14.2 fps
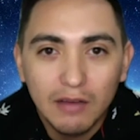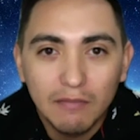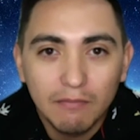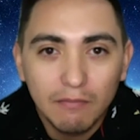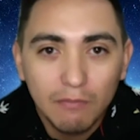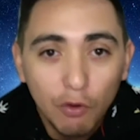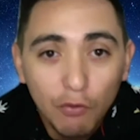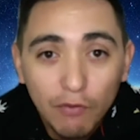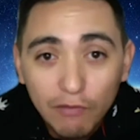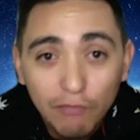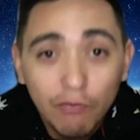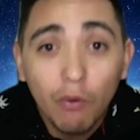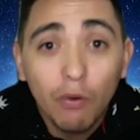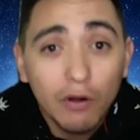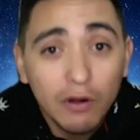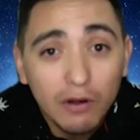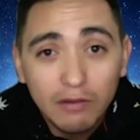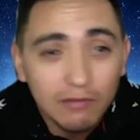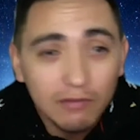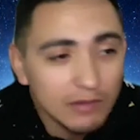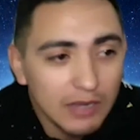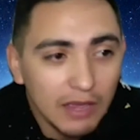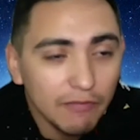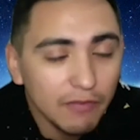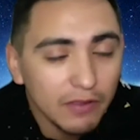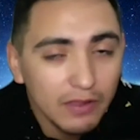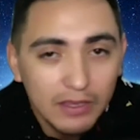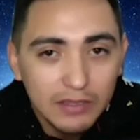moving forward,
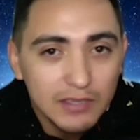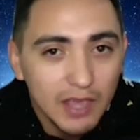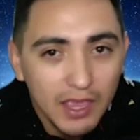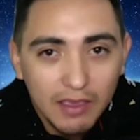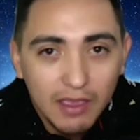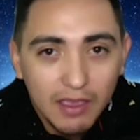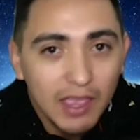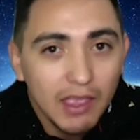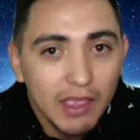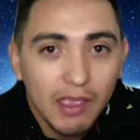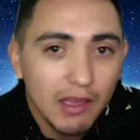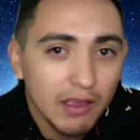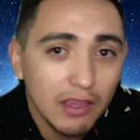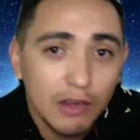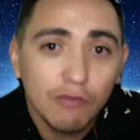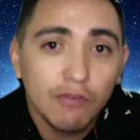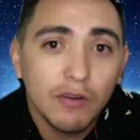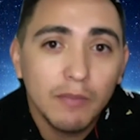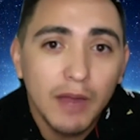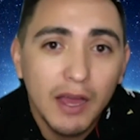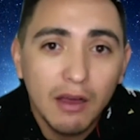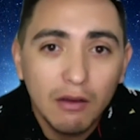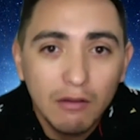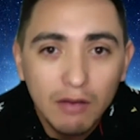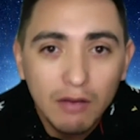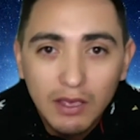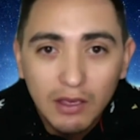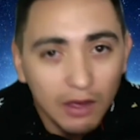definitely say, hey, a year from now,
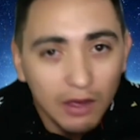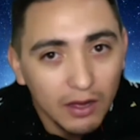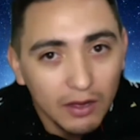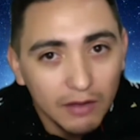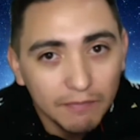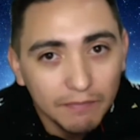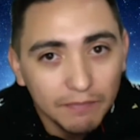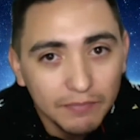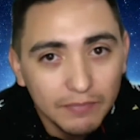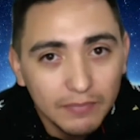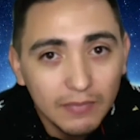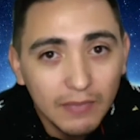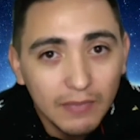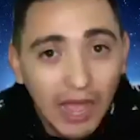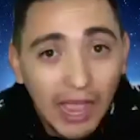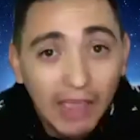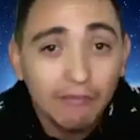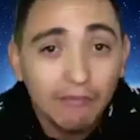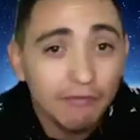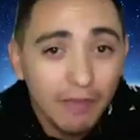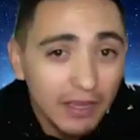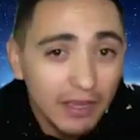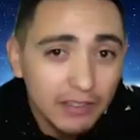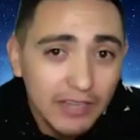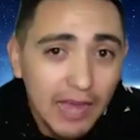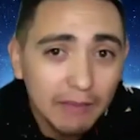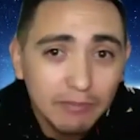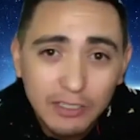I've
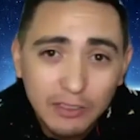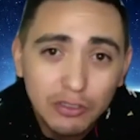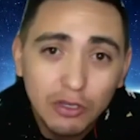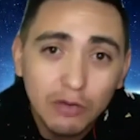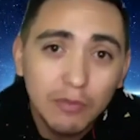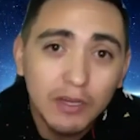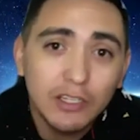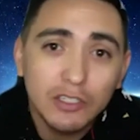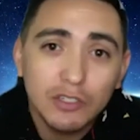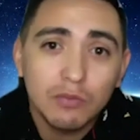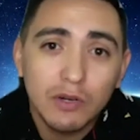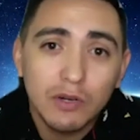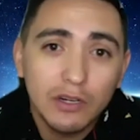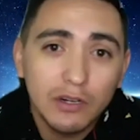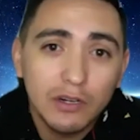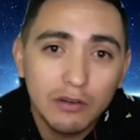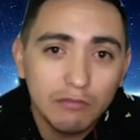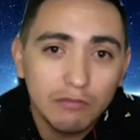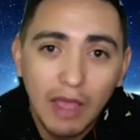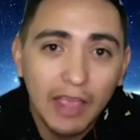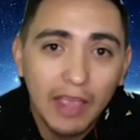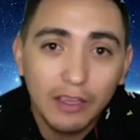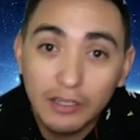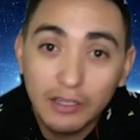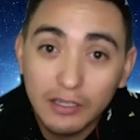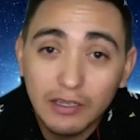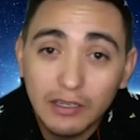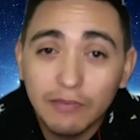adapted so much where I
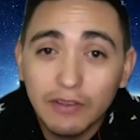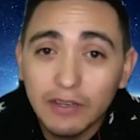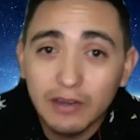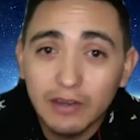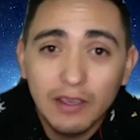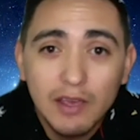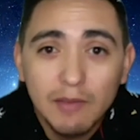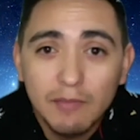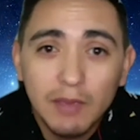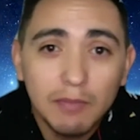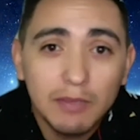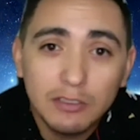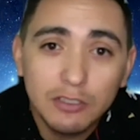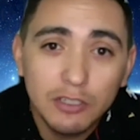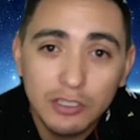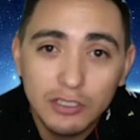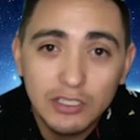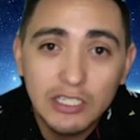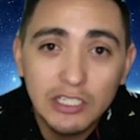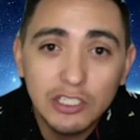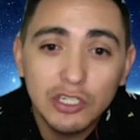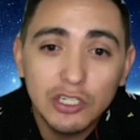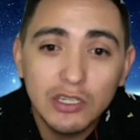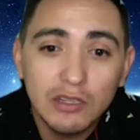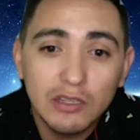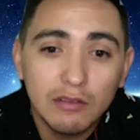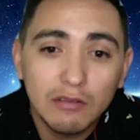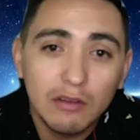could even maybe start
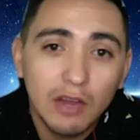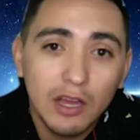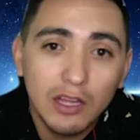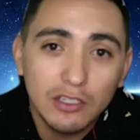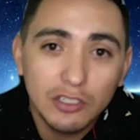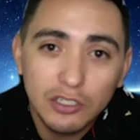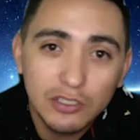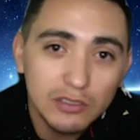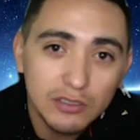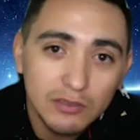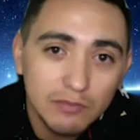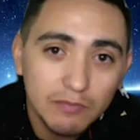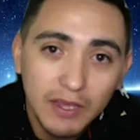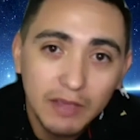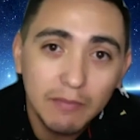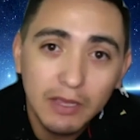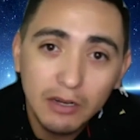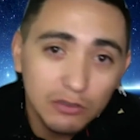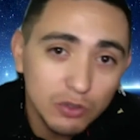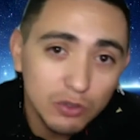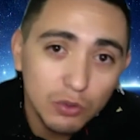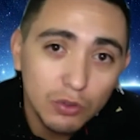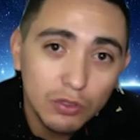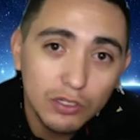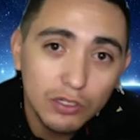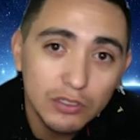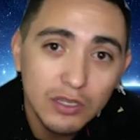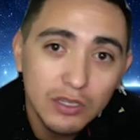teaching not just my middle
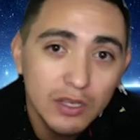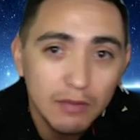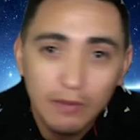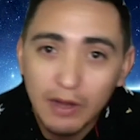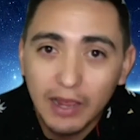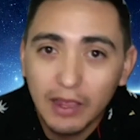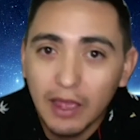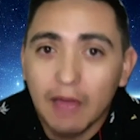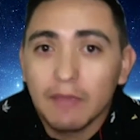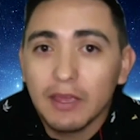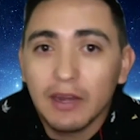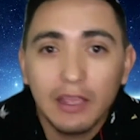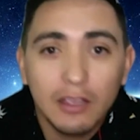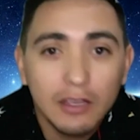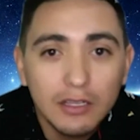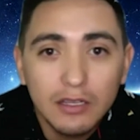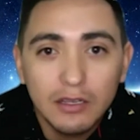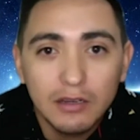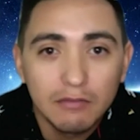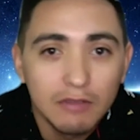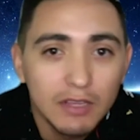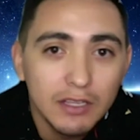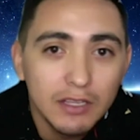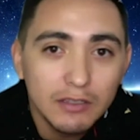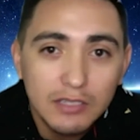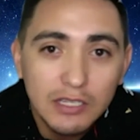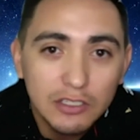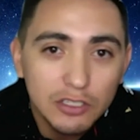schoolers, but I mean, I could
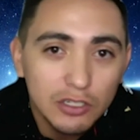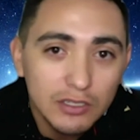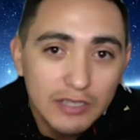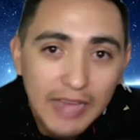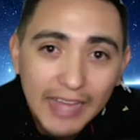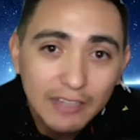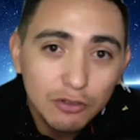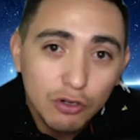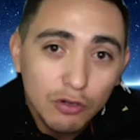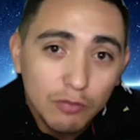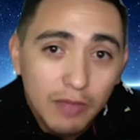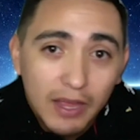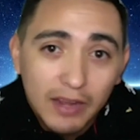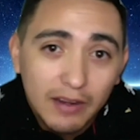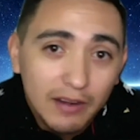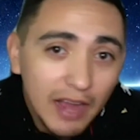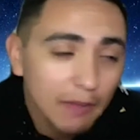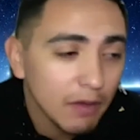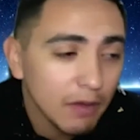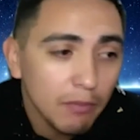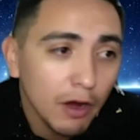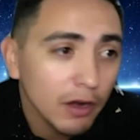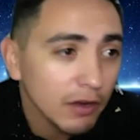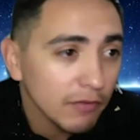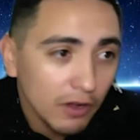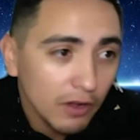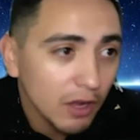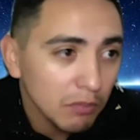teach a dad's group, and I'm a part of
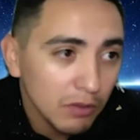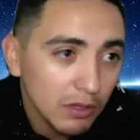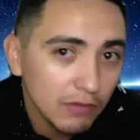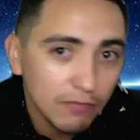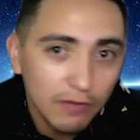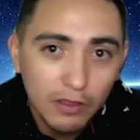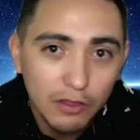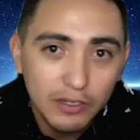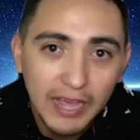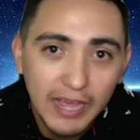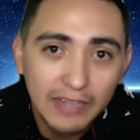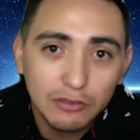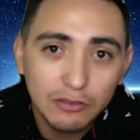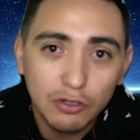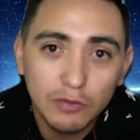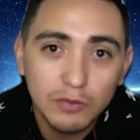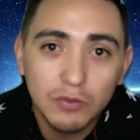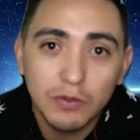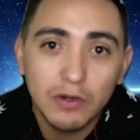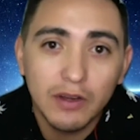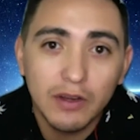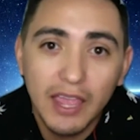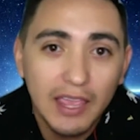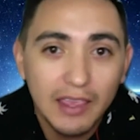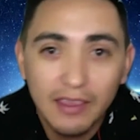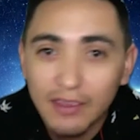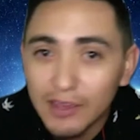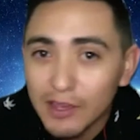a couple of other dad's groups where,
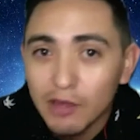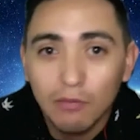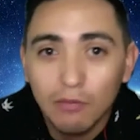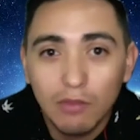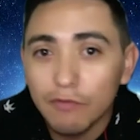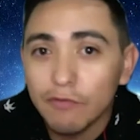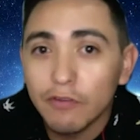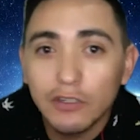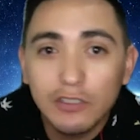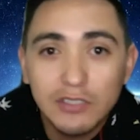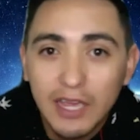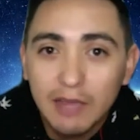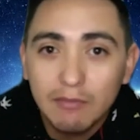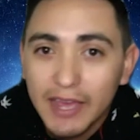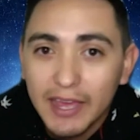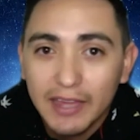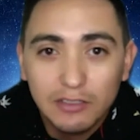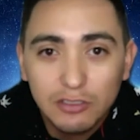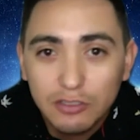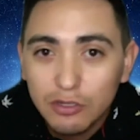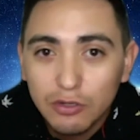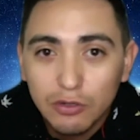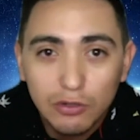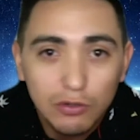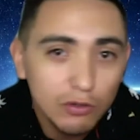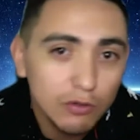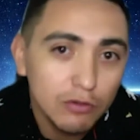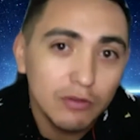hey, they're first time dads
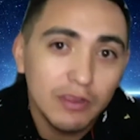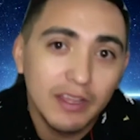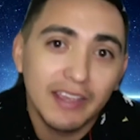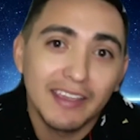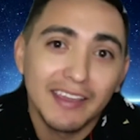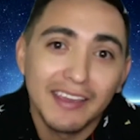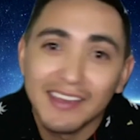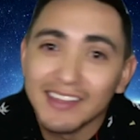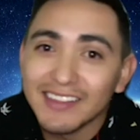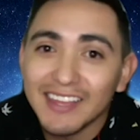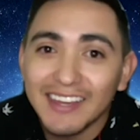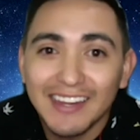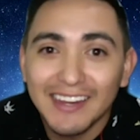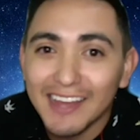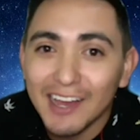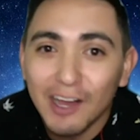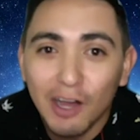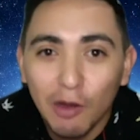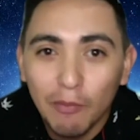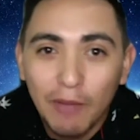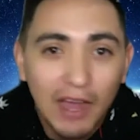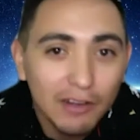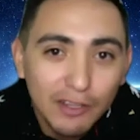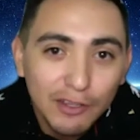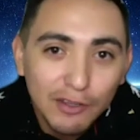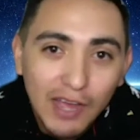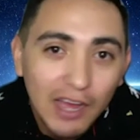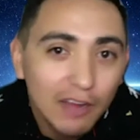too. Like they need help. How do
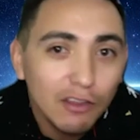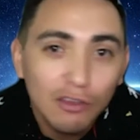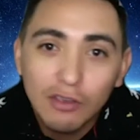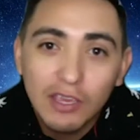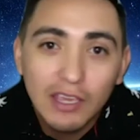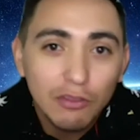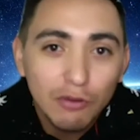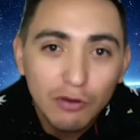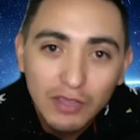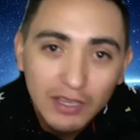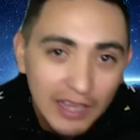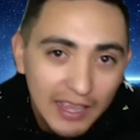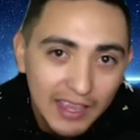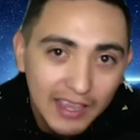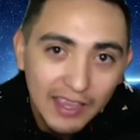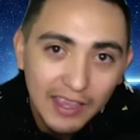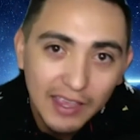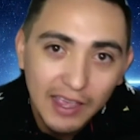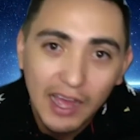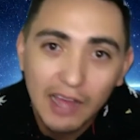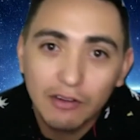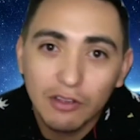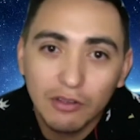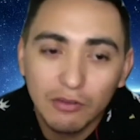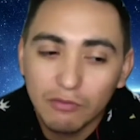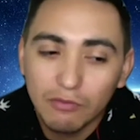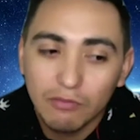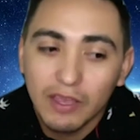you get through the day? How do you
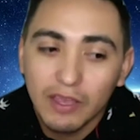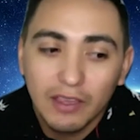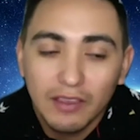like,